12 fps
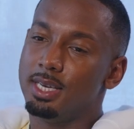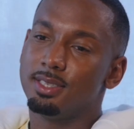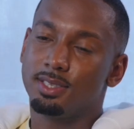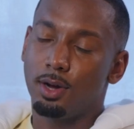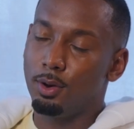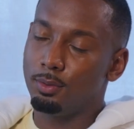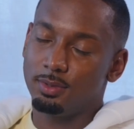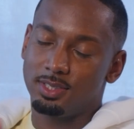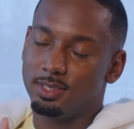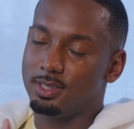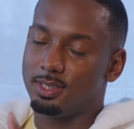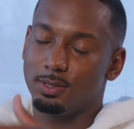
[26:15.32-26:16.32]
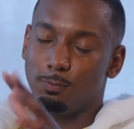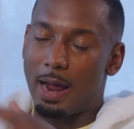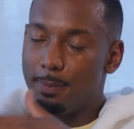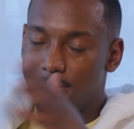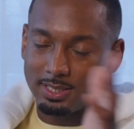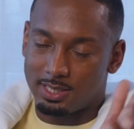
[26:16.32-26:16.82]
And so to
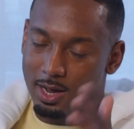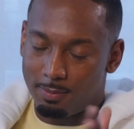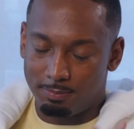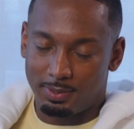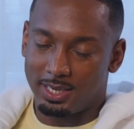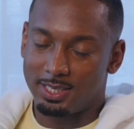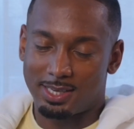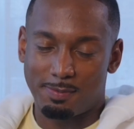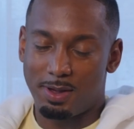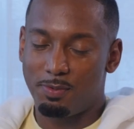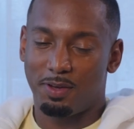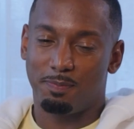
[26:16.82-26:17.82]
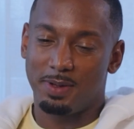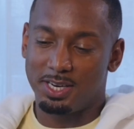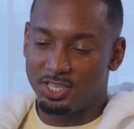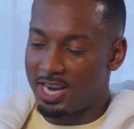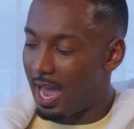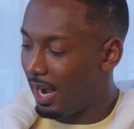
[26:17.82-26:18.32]
wrap this up, because I mean, we've
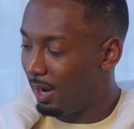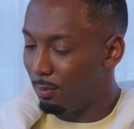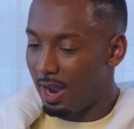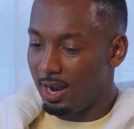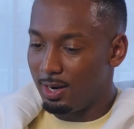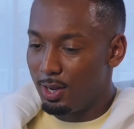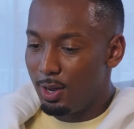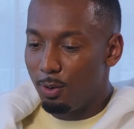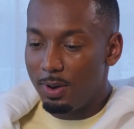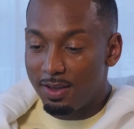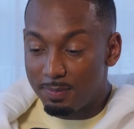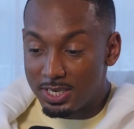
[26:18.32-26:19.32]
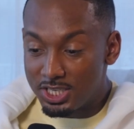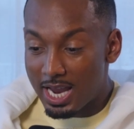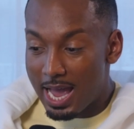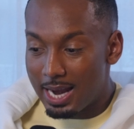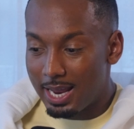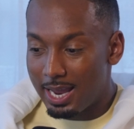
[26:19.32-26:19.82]
been chatting, right? We have been
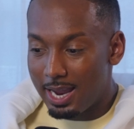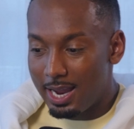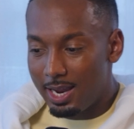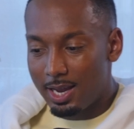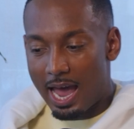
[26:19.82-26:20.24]
chatting.